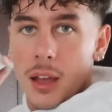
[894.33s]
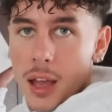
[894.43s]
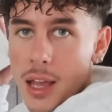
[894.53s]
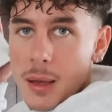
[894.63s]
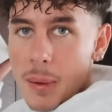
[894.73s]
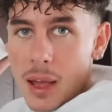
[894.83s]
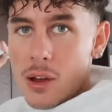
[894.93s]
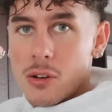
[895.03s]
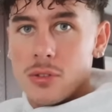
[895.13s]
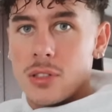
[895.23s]

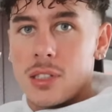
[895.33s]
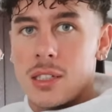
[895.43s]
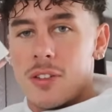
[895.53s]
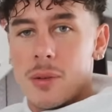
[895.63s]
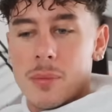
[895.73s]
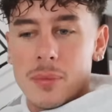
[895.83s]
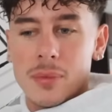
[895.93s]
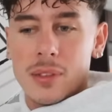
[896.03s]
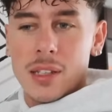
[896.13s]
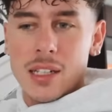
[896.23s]
£8 from
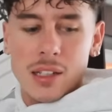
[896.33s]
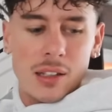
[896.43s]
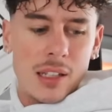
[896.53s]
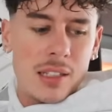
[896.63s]
Lidl.